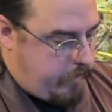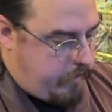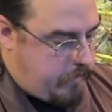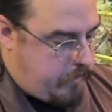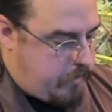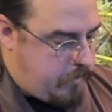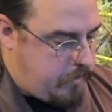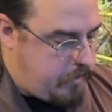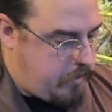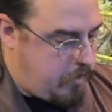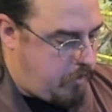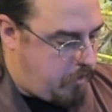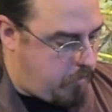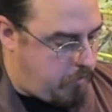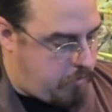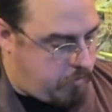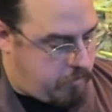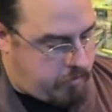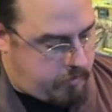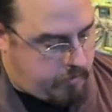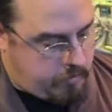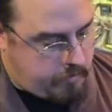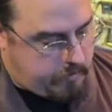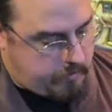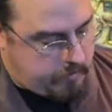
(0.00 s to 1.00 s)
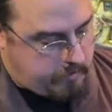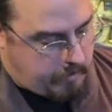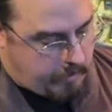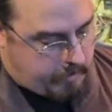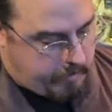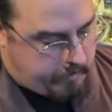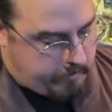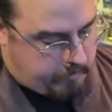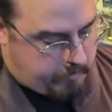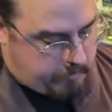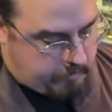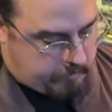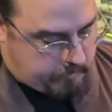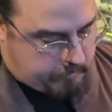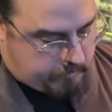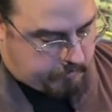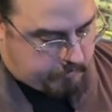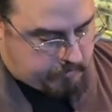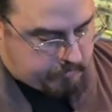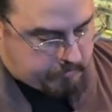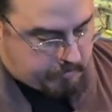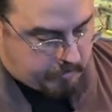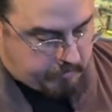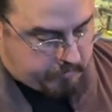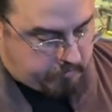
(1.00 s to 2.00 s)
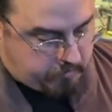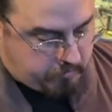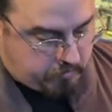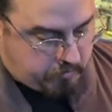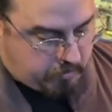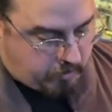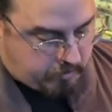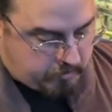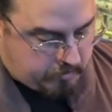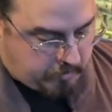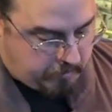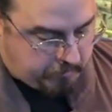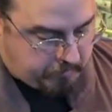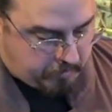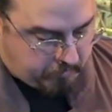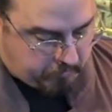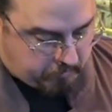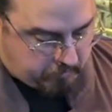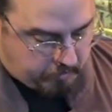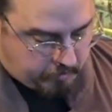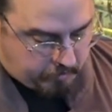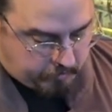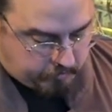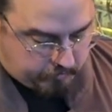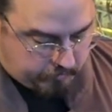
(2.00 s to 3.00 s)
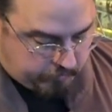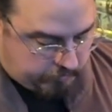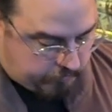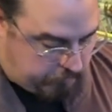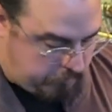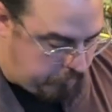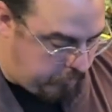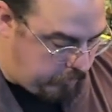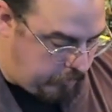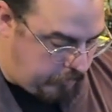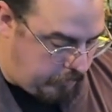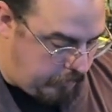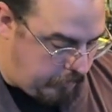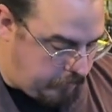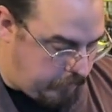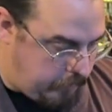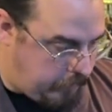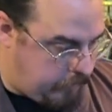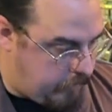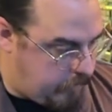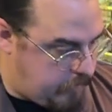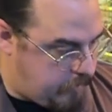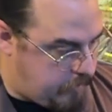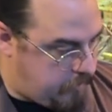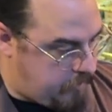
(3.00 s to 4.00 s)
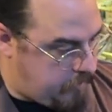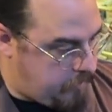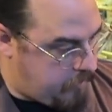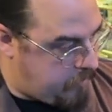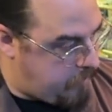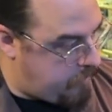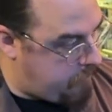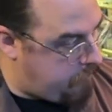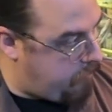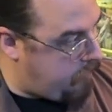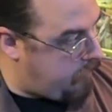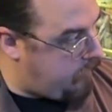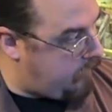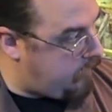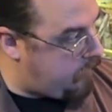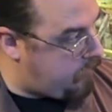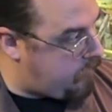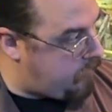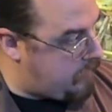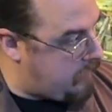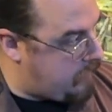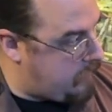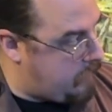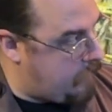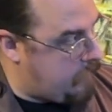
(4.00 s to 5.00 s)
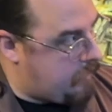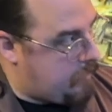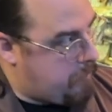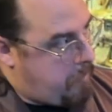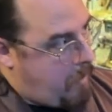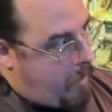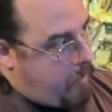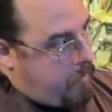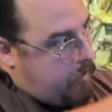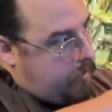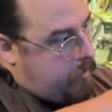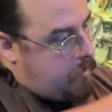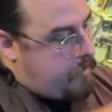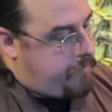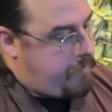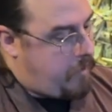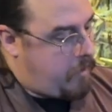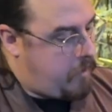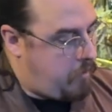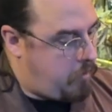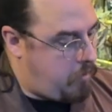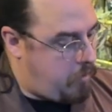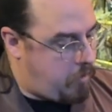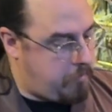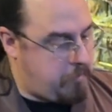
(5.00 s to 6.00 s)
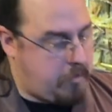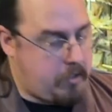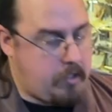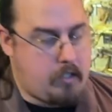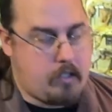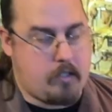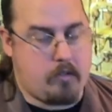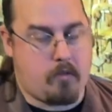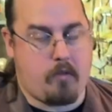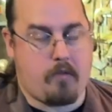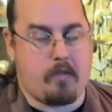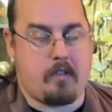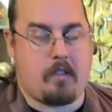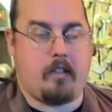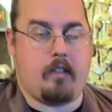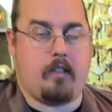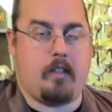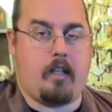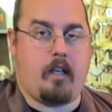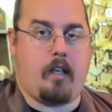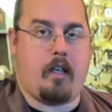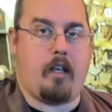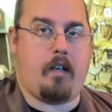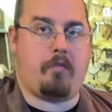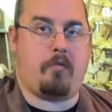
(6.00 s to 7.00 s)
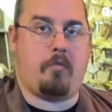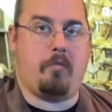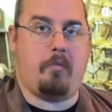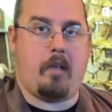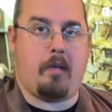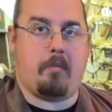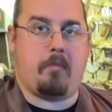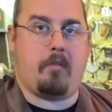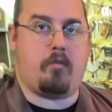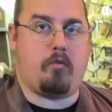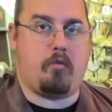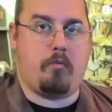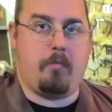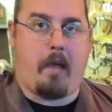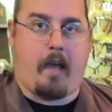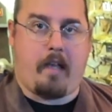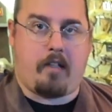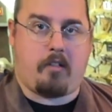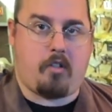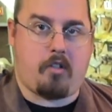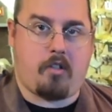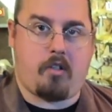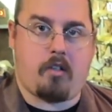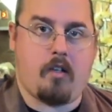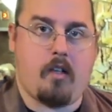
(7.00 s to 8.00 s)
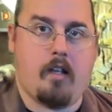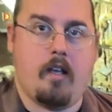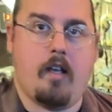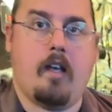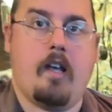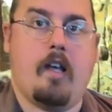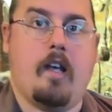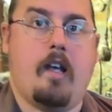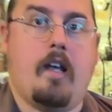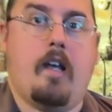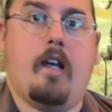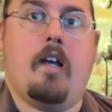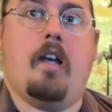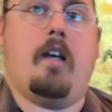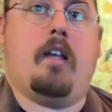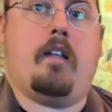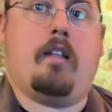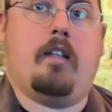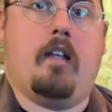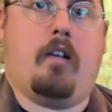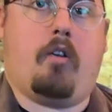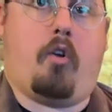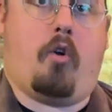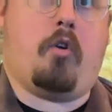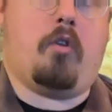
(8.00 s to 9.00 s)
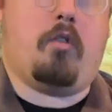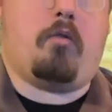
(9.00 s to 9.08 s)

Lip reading: So I decided to just keep them together, and I think it's a really interesting thing. The bayonet is very long because obviously they have to be able to match the long